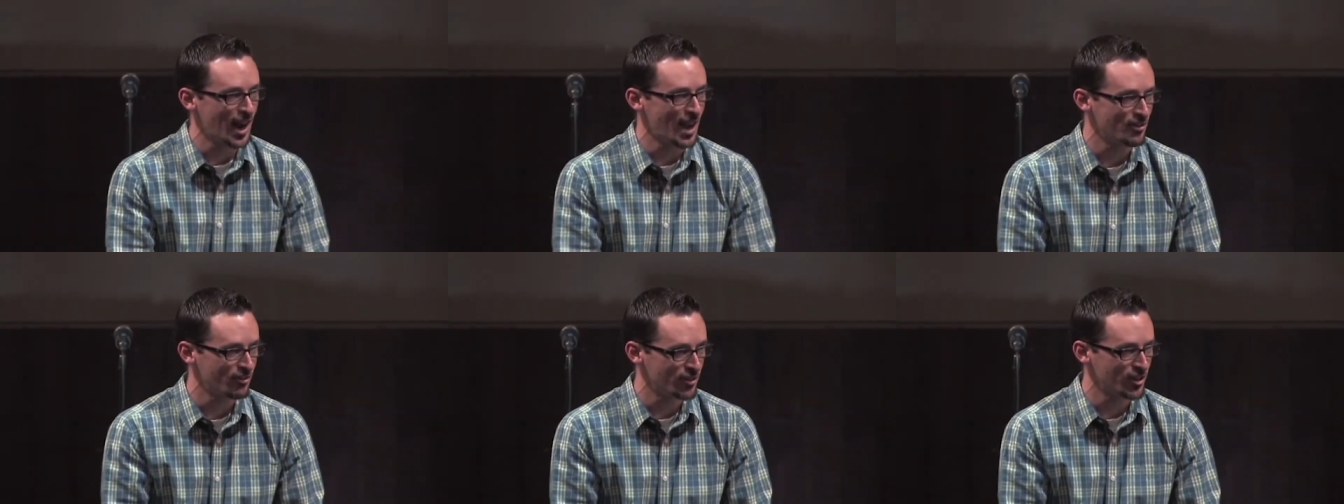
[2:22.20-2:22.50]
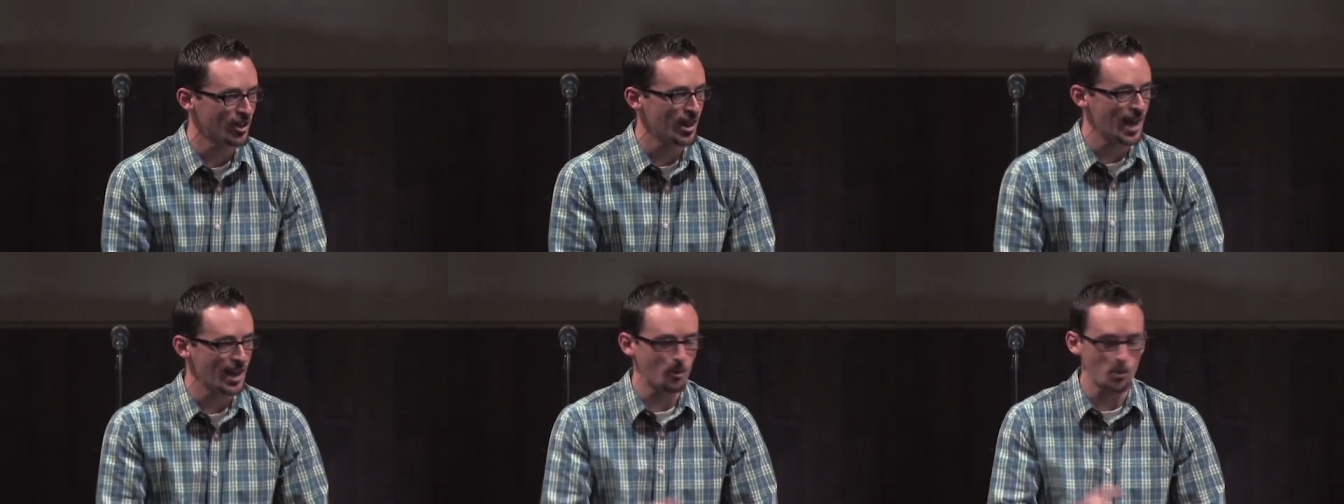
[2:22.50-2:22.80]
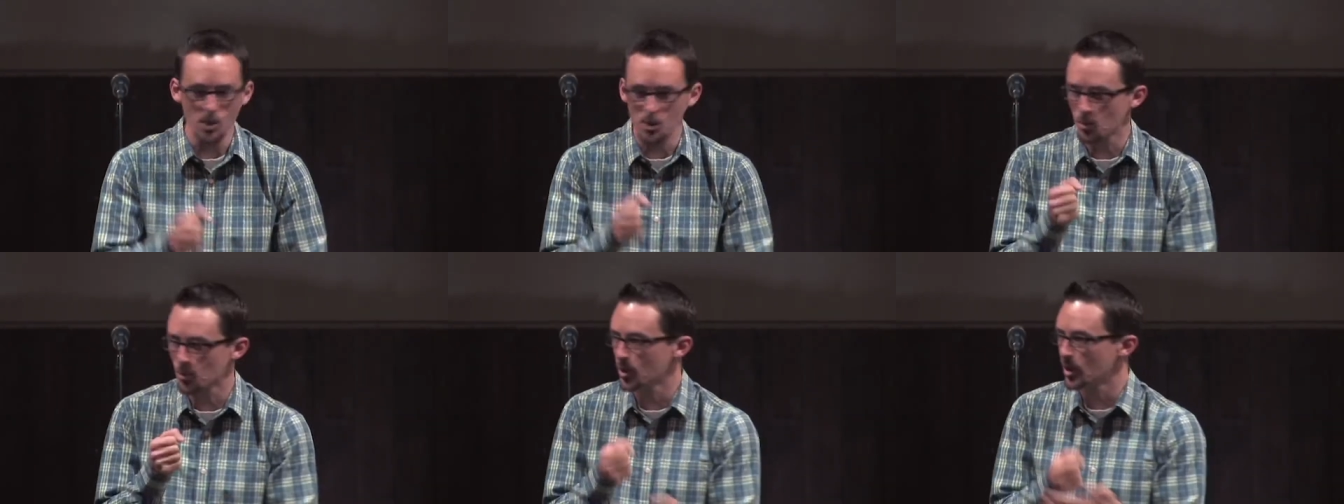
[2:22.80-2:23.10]
I feel like
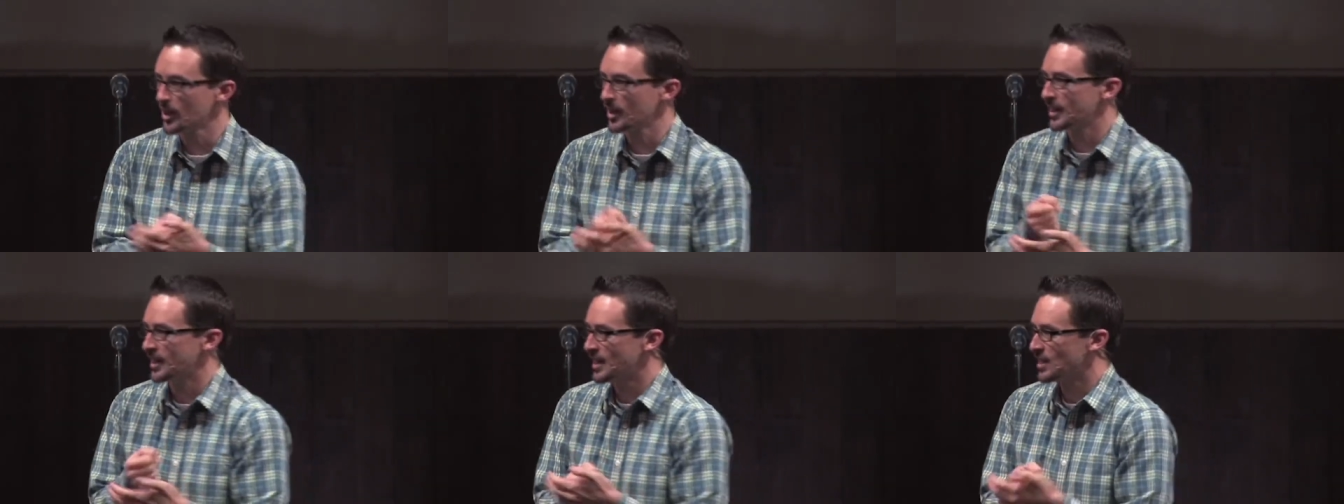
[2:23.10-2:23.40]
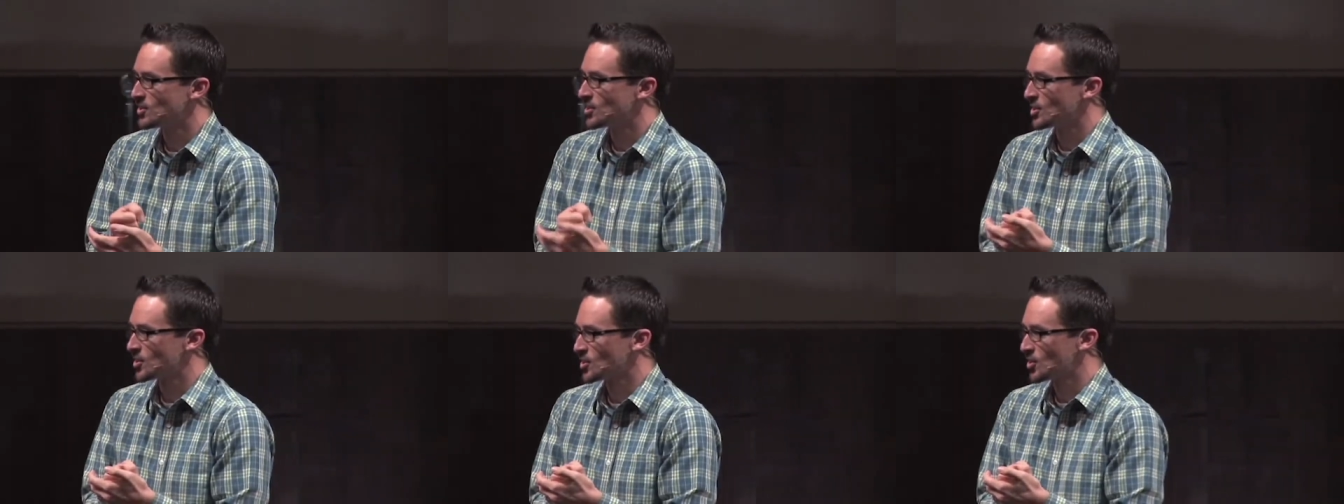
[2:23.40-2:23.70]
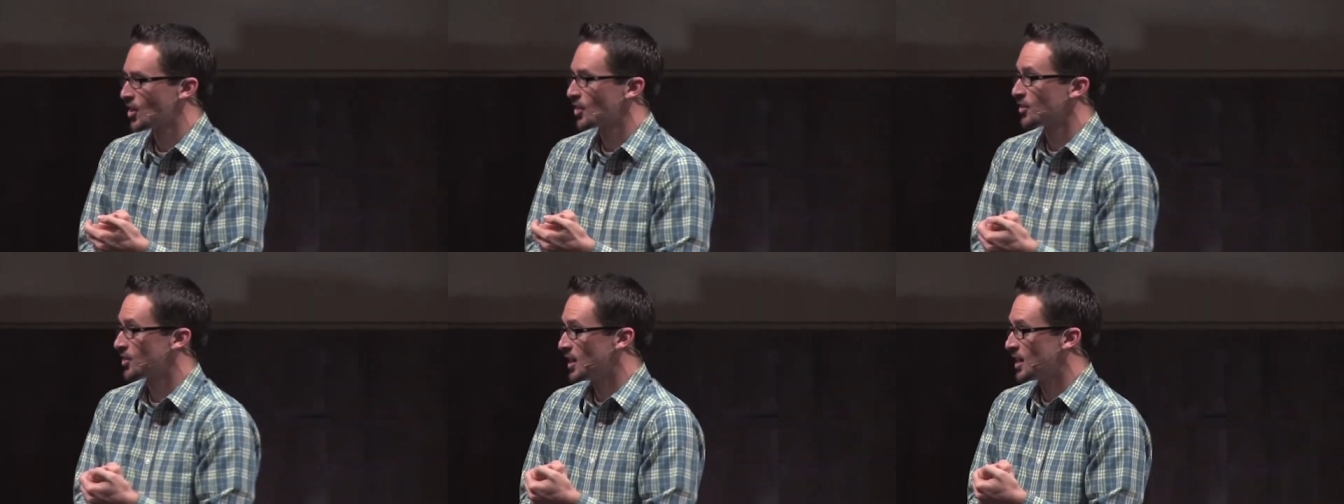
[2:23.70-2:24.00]
we really need to
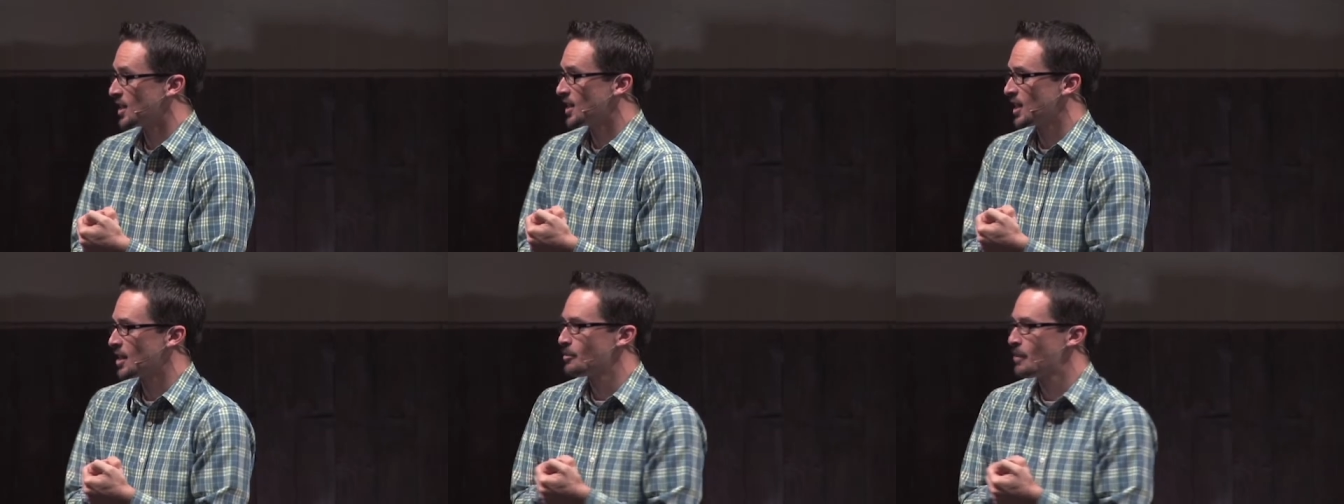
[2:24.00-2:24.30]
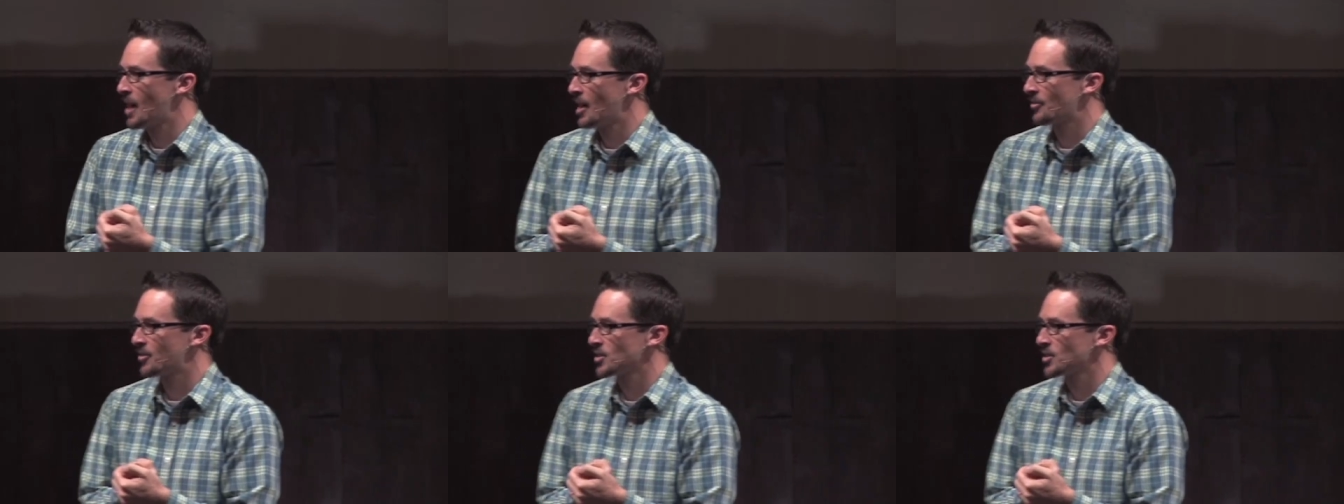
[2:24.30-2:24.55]
start thinking about